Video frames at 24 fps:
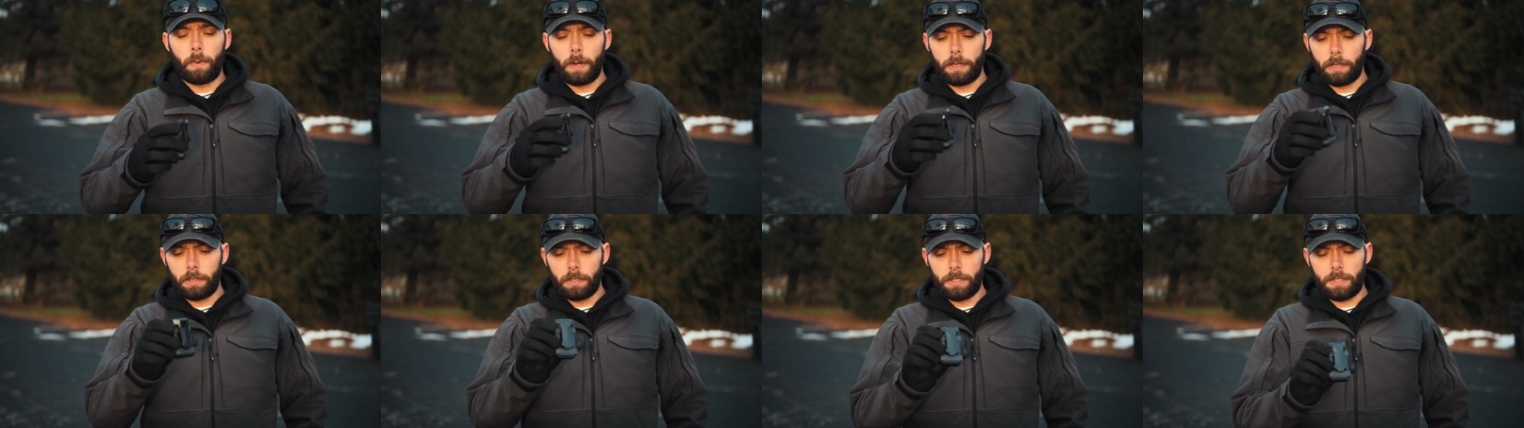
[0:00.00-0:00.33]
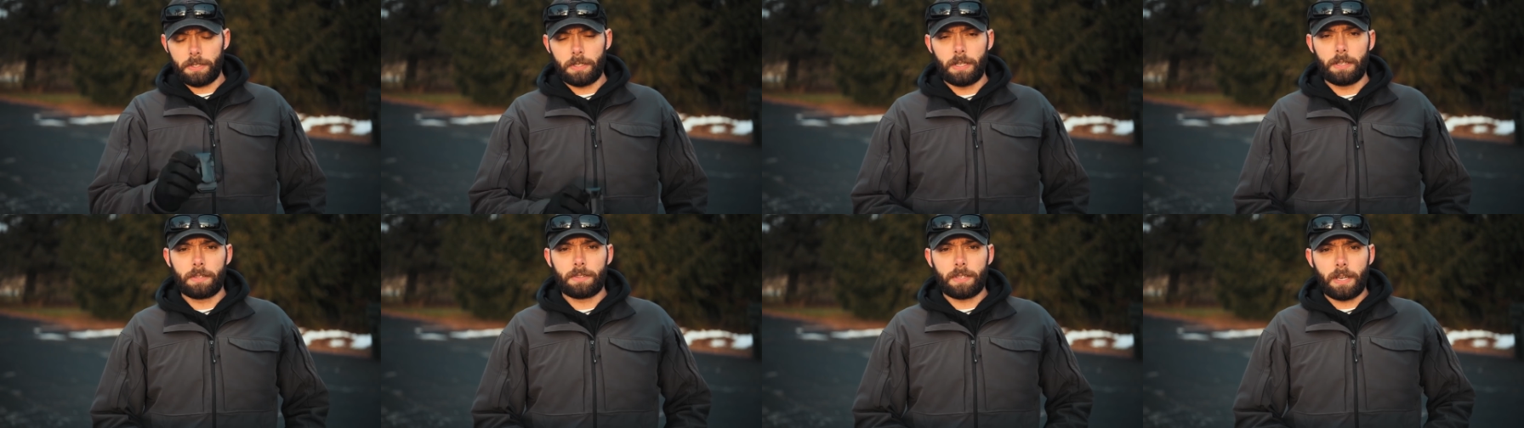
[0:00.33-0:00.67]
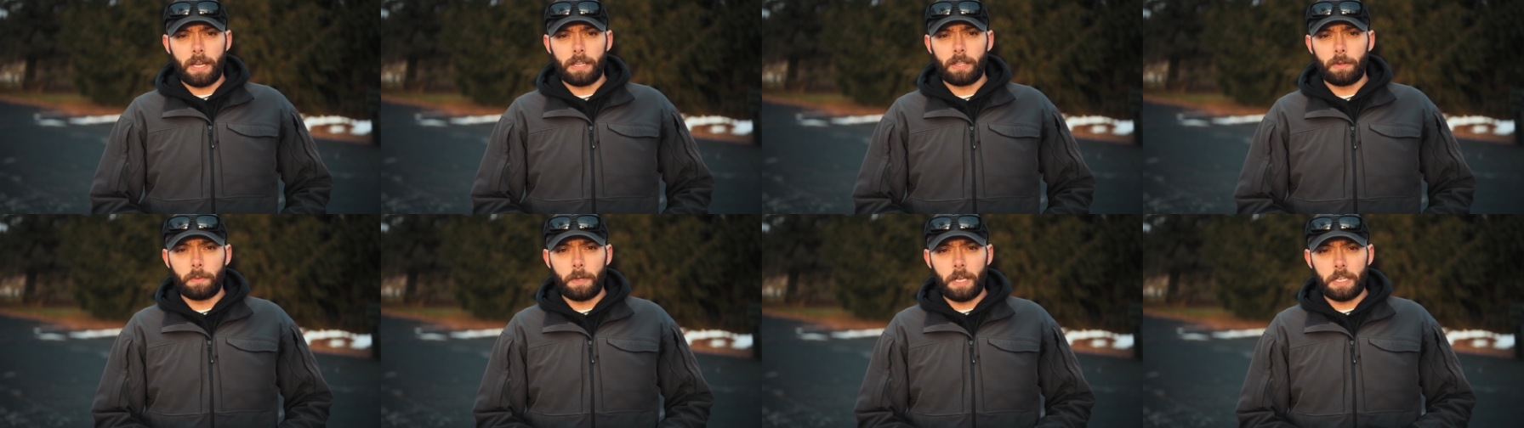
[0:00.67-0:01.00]
whether it's
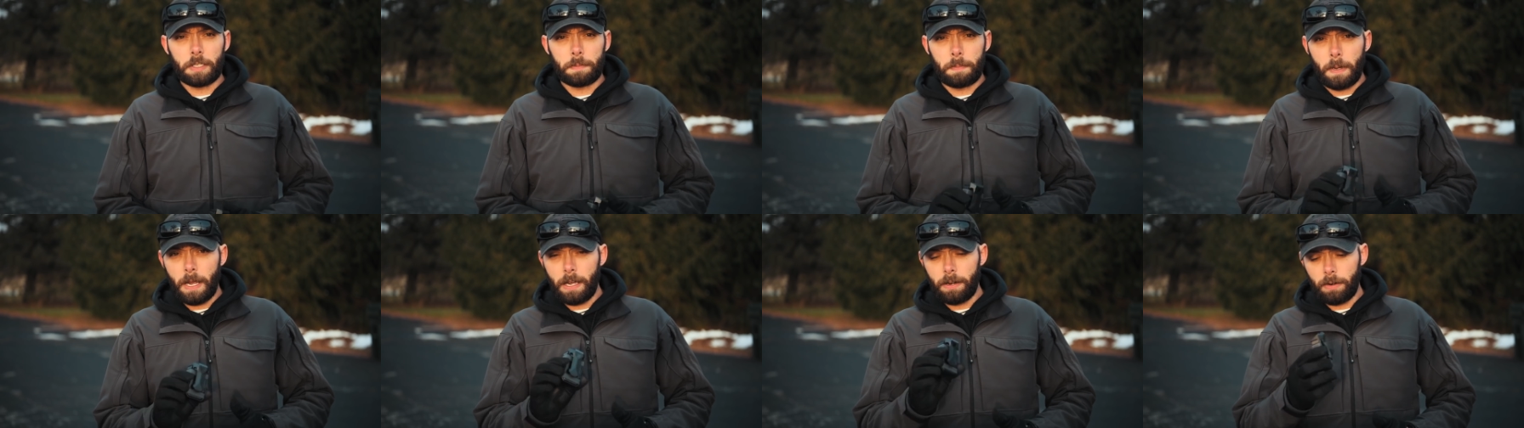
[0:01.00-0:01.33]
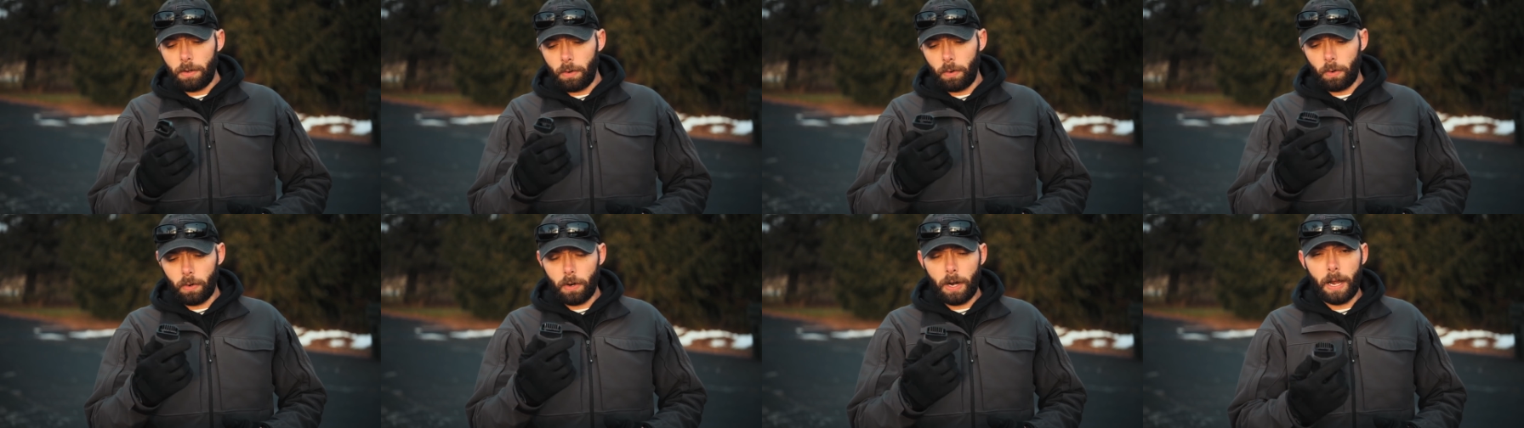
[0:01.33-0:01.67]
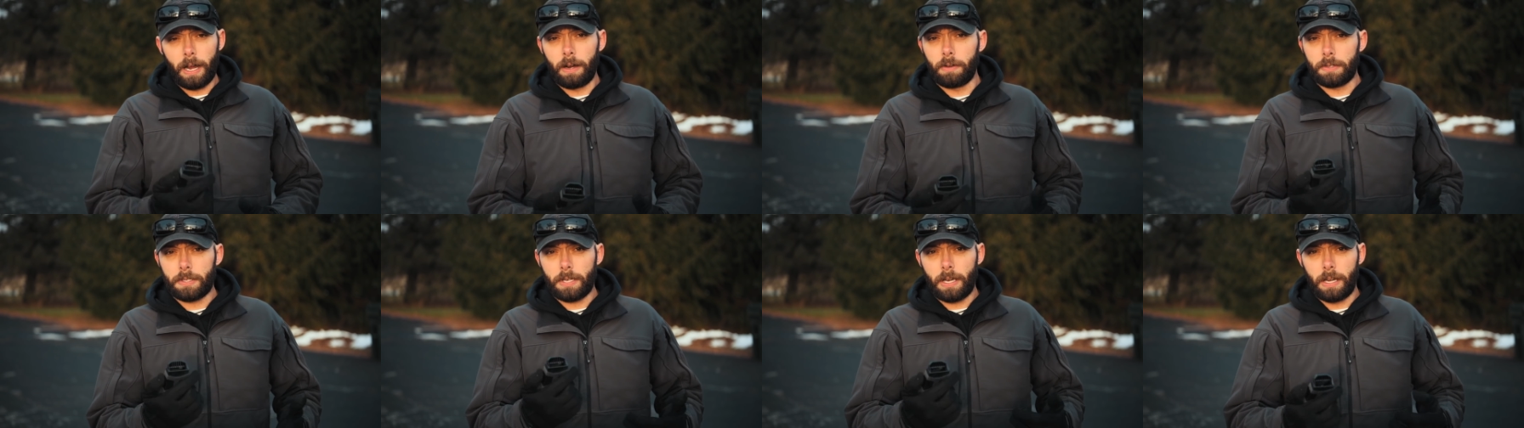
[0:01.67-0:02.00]
inside the waistband or
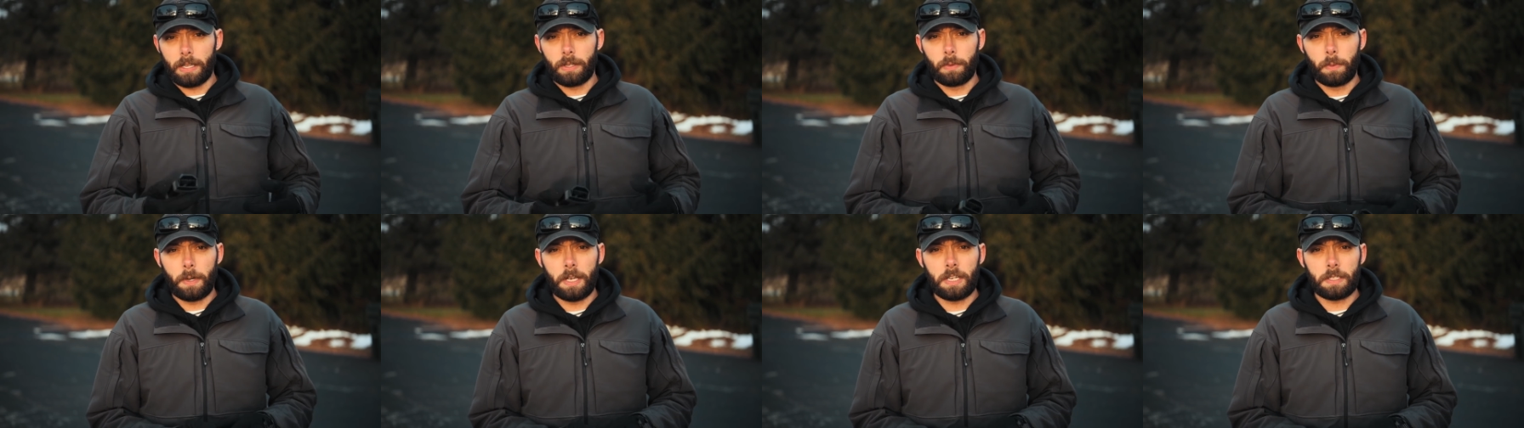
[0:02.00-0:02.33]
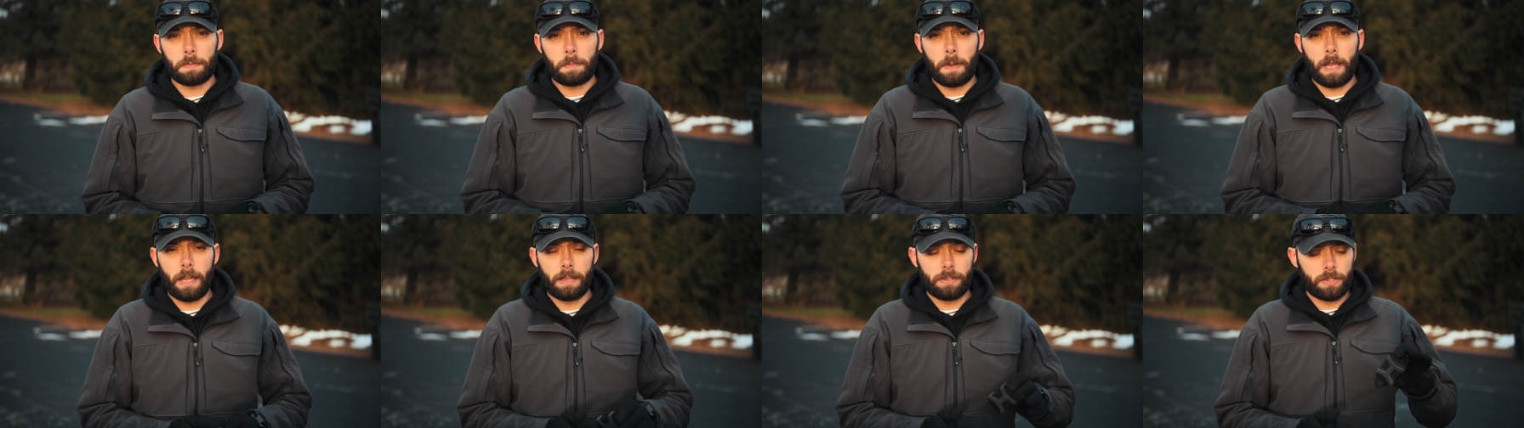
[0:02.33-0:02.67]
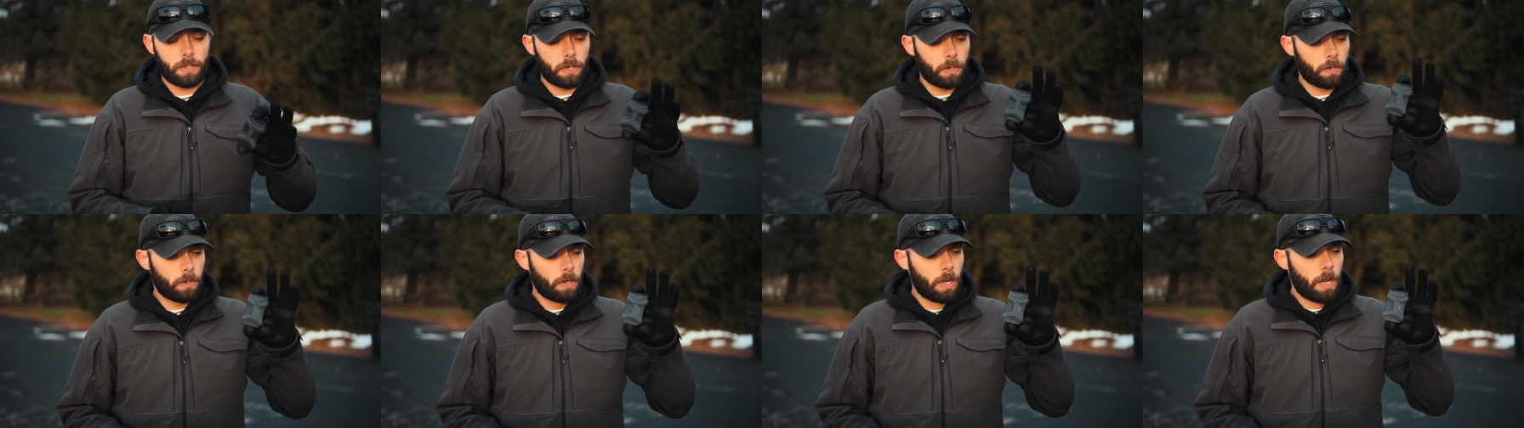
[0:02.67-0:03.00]
outside the waistband.
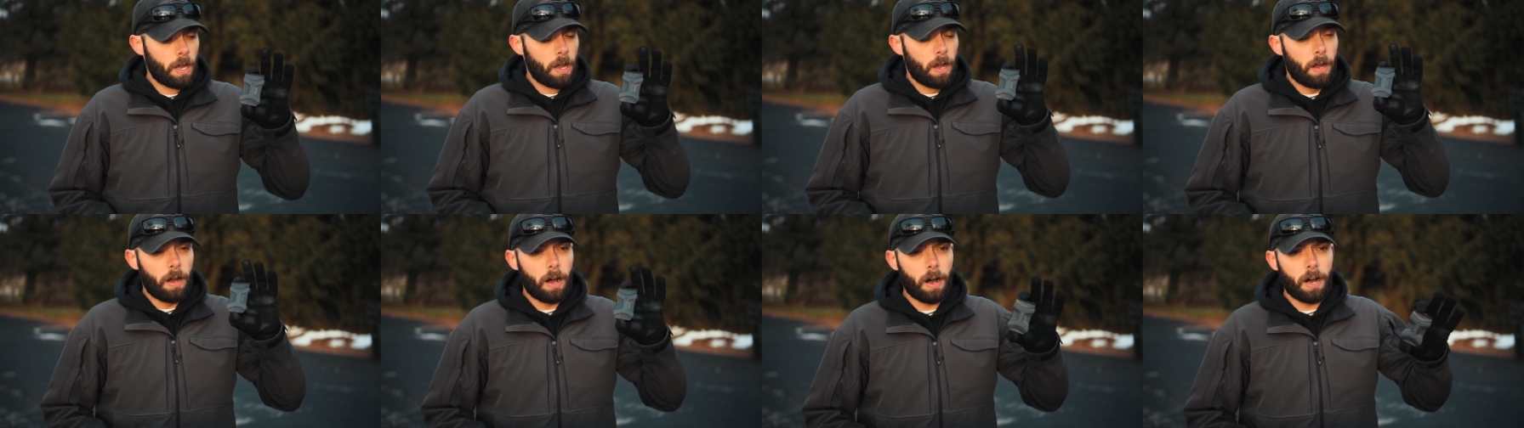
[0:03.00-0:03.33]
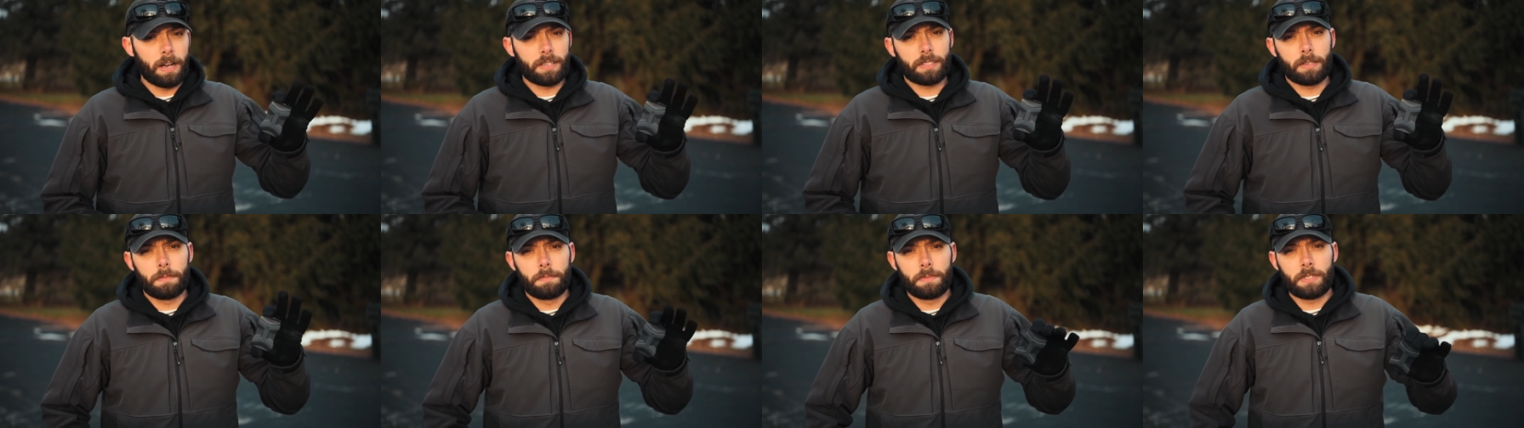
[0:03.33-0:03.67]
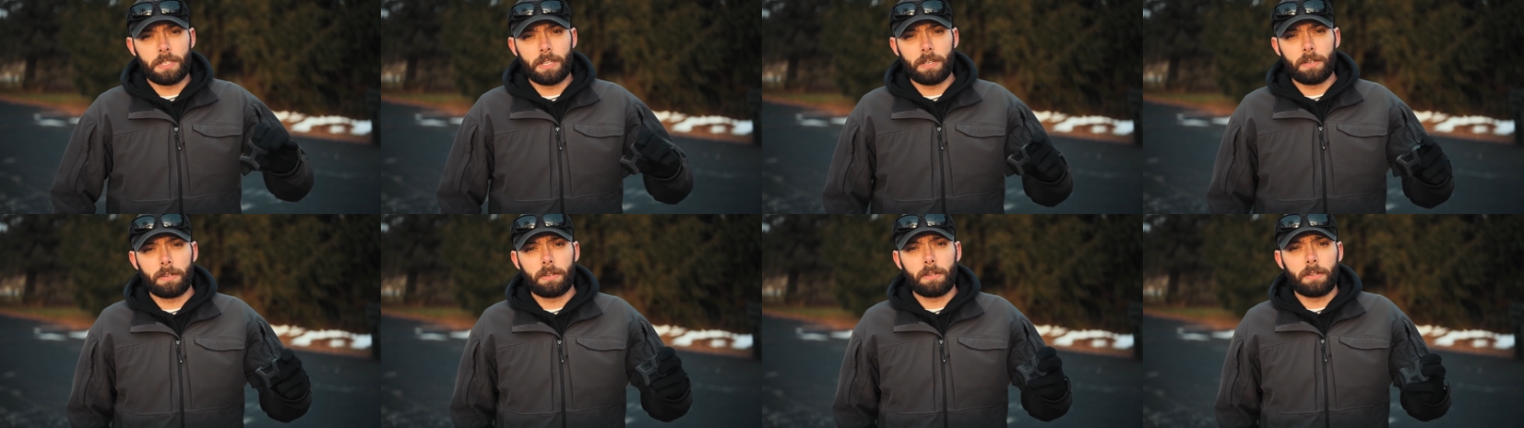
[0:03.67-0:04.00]
So awesome
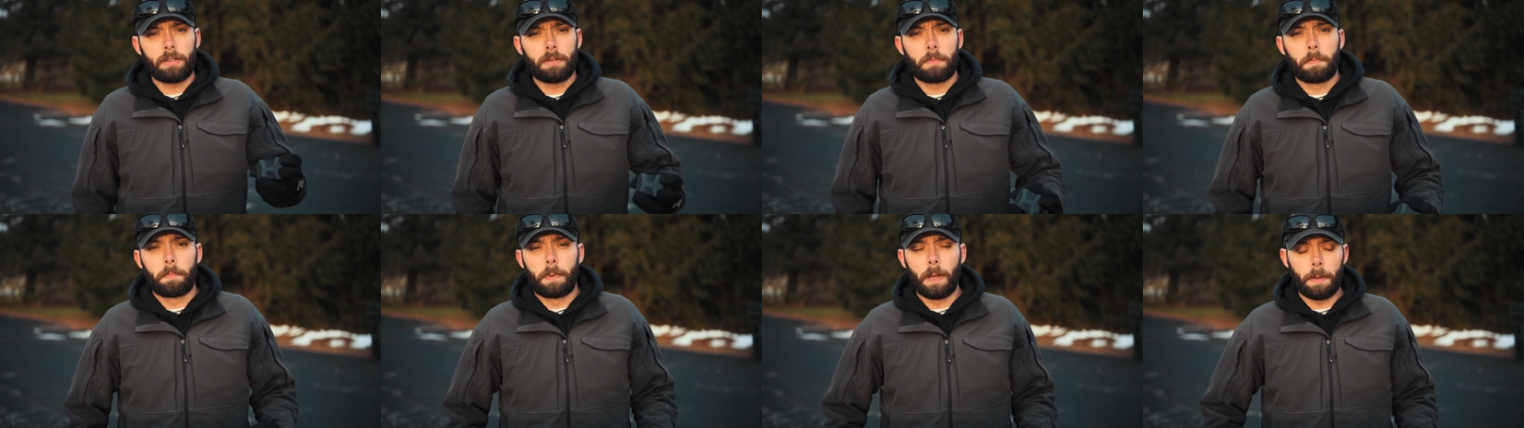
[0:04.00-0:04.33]
deal.